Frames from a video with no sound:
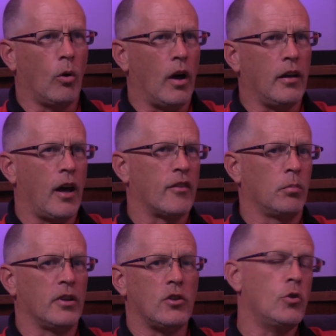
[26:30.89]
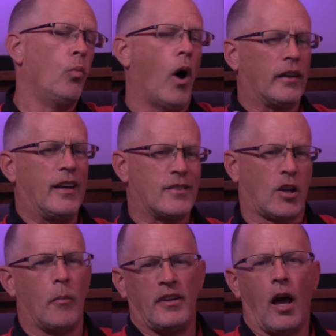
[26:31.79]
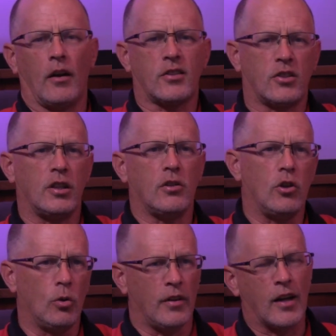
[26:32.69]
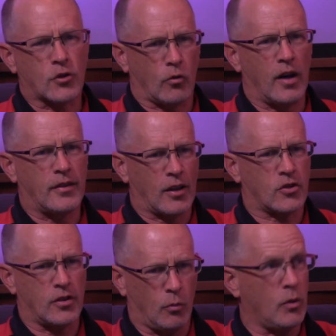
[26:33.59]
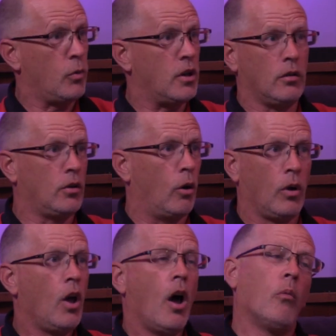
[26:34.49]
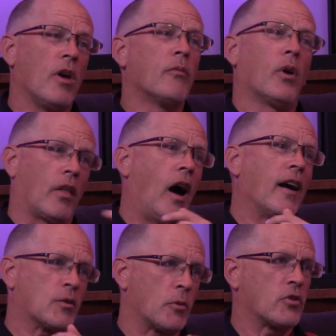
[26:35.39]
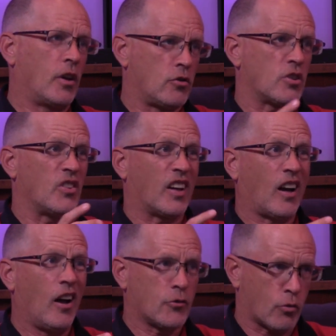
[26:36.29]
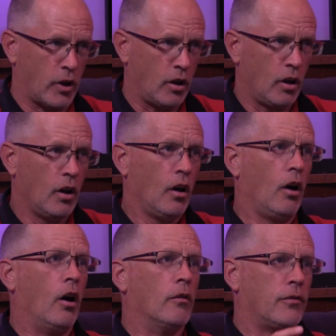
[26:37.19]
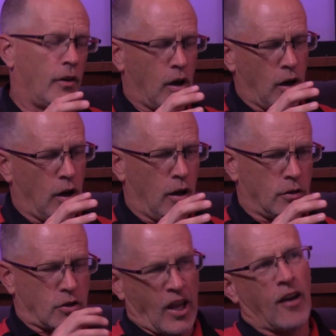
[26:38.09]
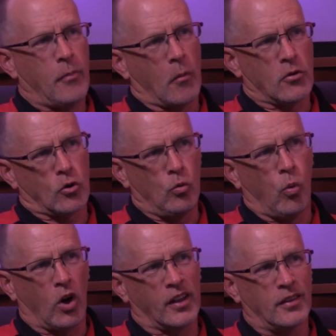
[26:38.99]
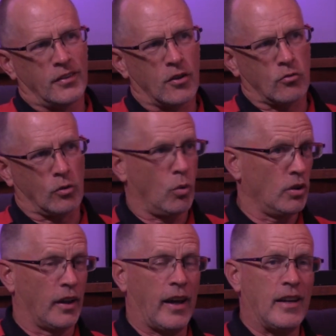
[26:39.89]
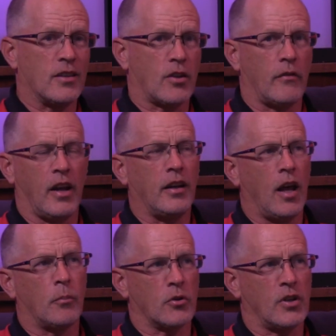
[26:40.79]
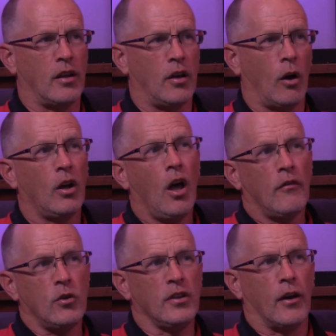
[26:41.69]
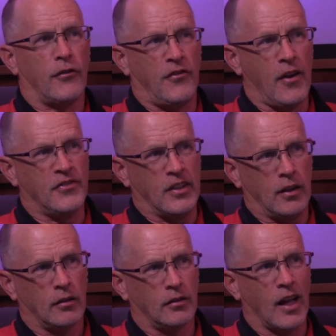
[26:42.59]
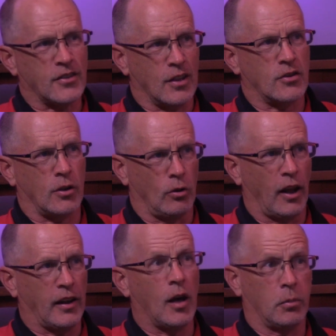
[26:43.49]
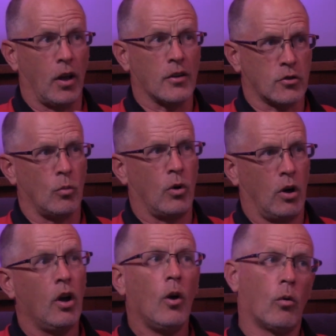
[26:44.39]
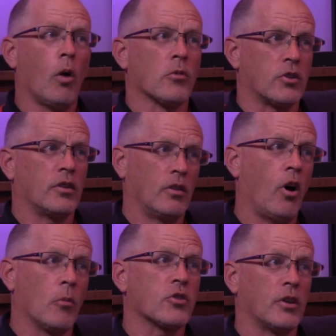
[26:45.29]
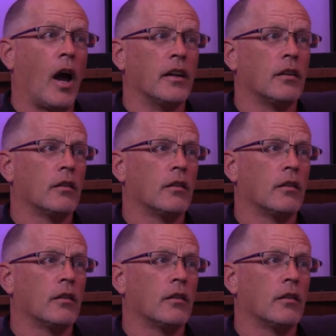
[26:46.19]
inevitably you want kids coming down and seeing you, and that's great. We have one of the highest percentages in the country of staff members who work in the district. We're at like 87, 88% now. If you can get 50, that's considered like A+. So we're almost at 90.